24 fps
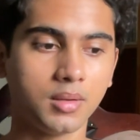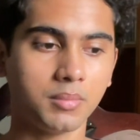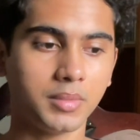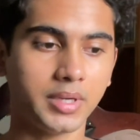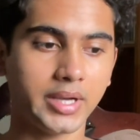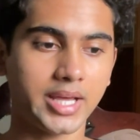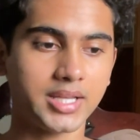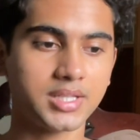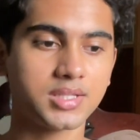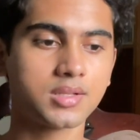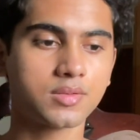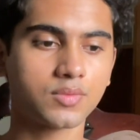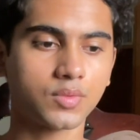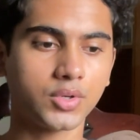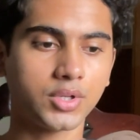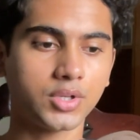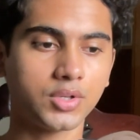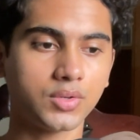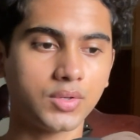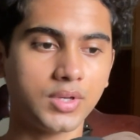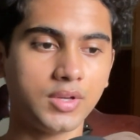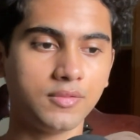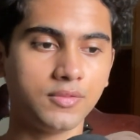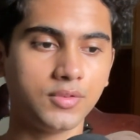But I just
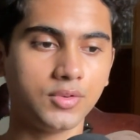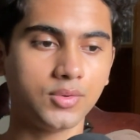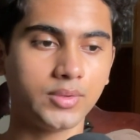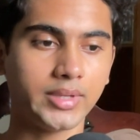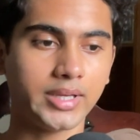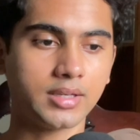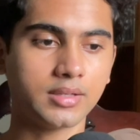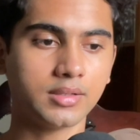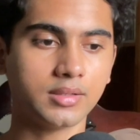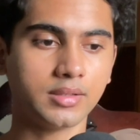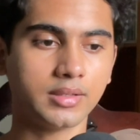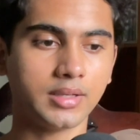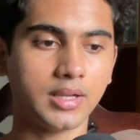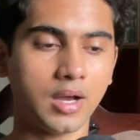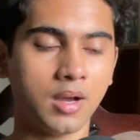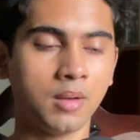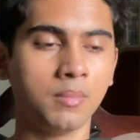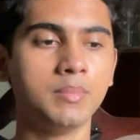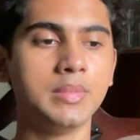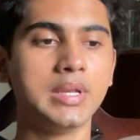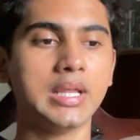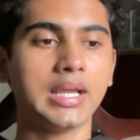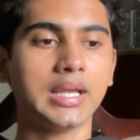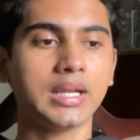wanted to give you like an
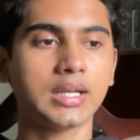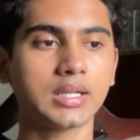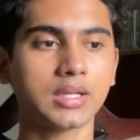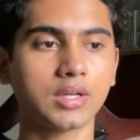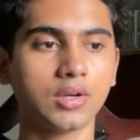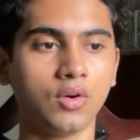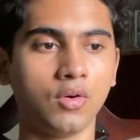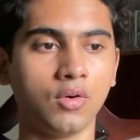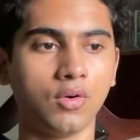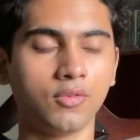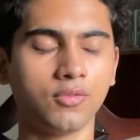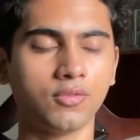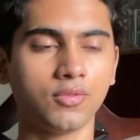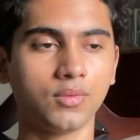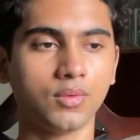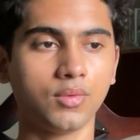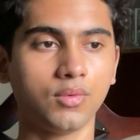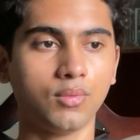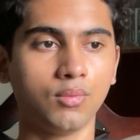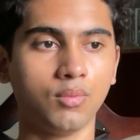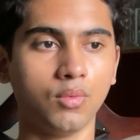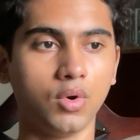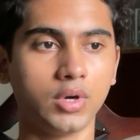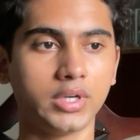update of
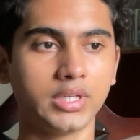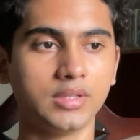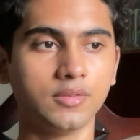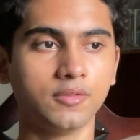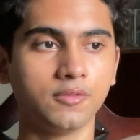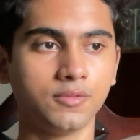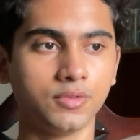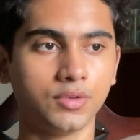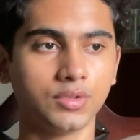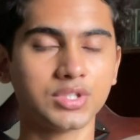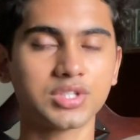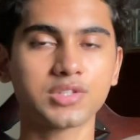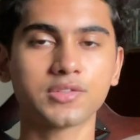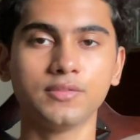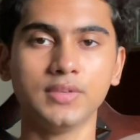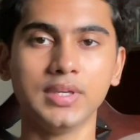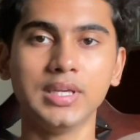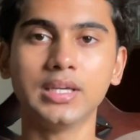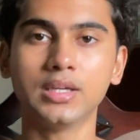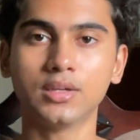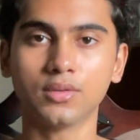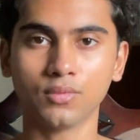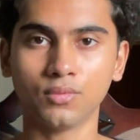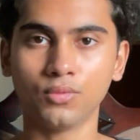what the first
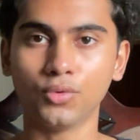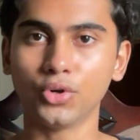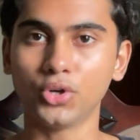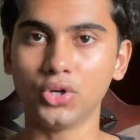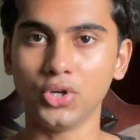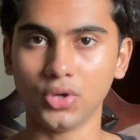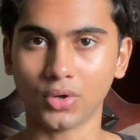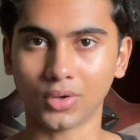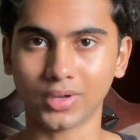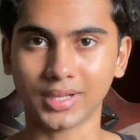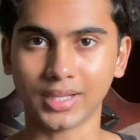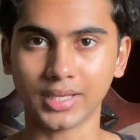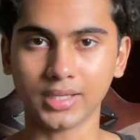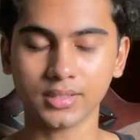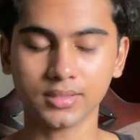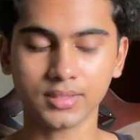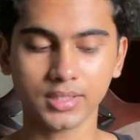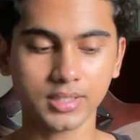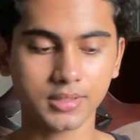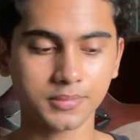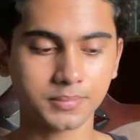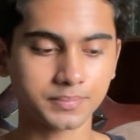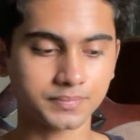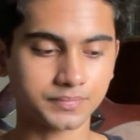week would look like,
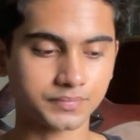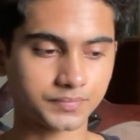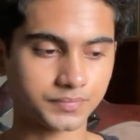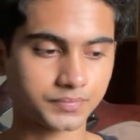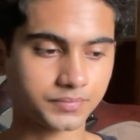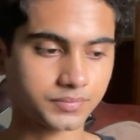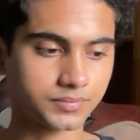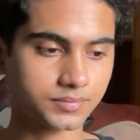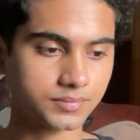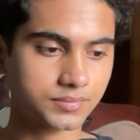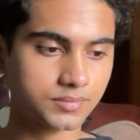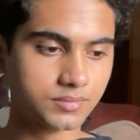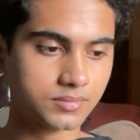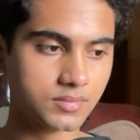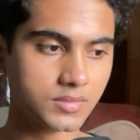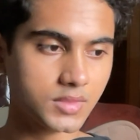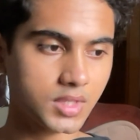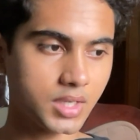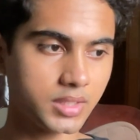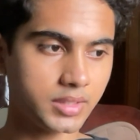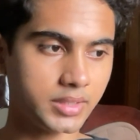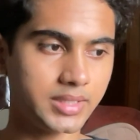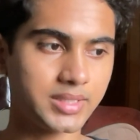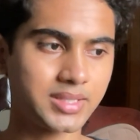right?
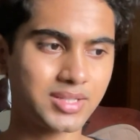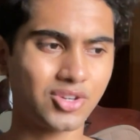There's a